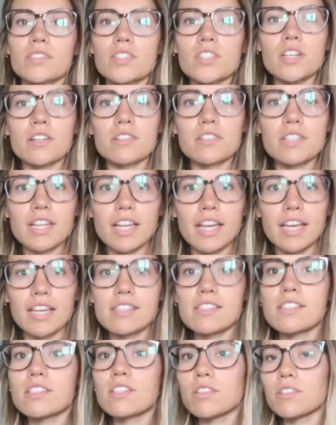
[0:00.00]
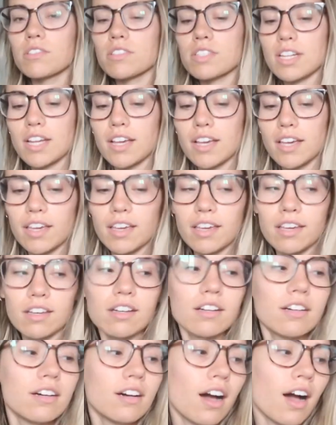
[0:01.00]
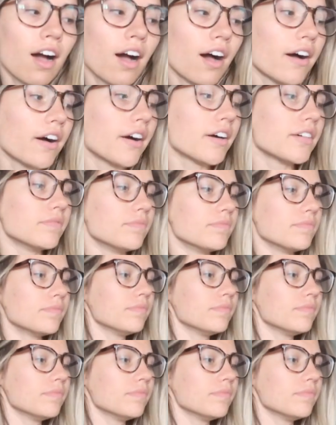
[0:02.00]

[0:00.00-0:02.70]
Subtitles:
So today is Tuesday. I